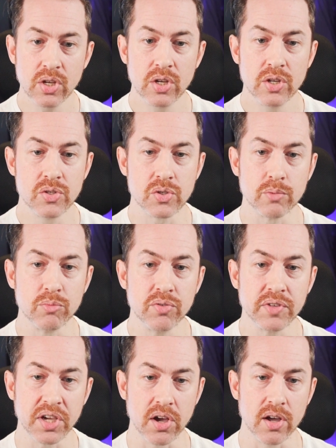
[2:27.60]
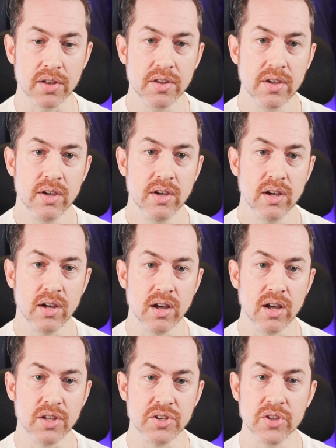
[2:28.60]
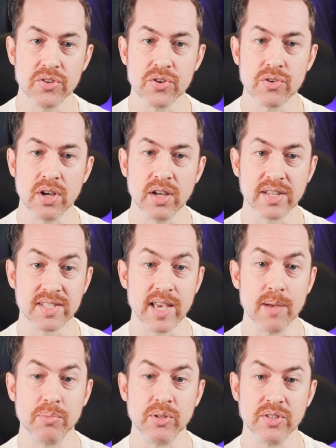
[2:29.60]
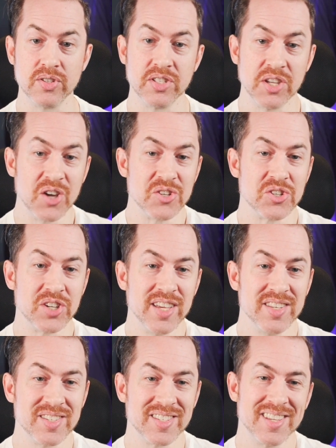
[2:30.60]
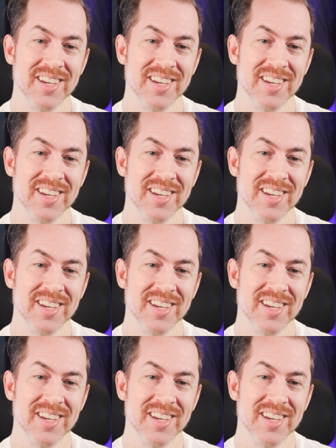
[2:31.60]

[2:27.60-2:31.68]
So moving on, another example is the Unchaste.